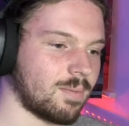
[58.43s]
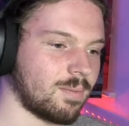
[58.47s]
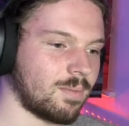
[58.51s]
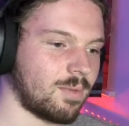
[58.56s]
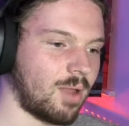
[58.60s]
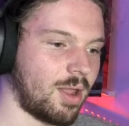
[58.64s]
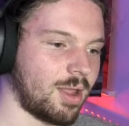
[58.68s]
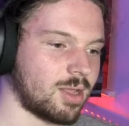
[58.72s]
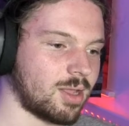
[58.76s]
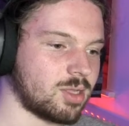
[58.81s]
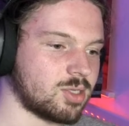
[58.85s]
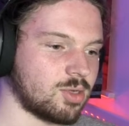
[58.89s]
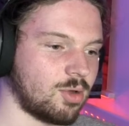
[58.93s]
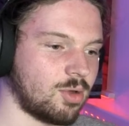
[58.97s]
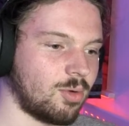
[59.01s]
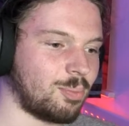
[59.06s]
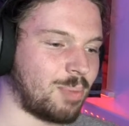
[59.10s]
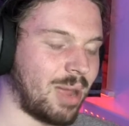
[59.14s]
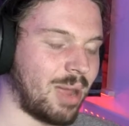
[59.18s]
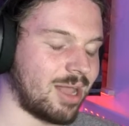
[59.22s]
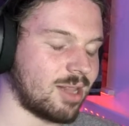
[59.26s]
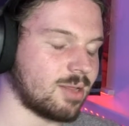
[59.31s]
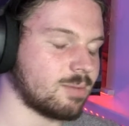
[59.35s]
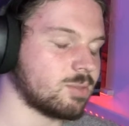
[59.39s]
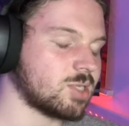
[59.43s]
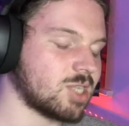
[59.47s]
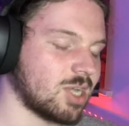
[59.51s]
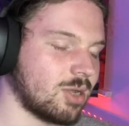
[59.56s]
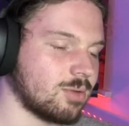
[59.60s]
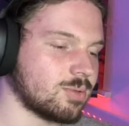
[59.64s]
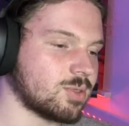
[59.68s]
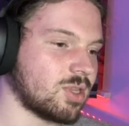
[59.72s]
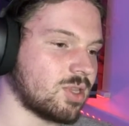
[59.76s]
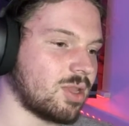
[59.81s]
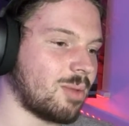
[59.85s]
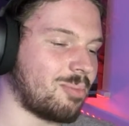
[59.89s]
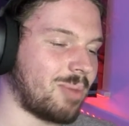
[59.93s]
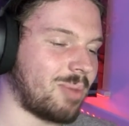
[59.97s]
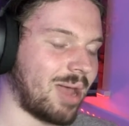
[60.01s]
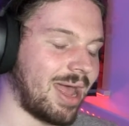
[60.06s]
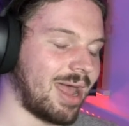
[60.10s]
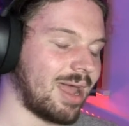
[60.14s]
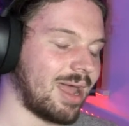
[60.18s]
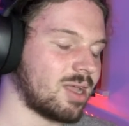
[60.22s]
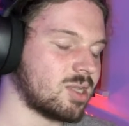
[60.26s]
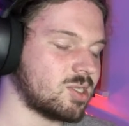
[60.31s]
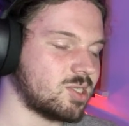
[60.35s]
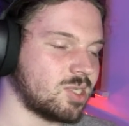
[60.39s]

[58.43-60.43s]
like sort of pat themselves on the back,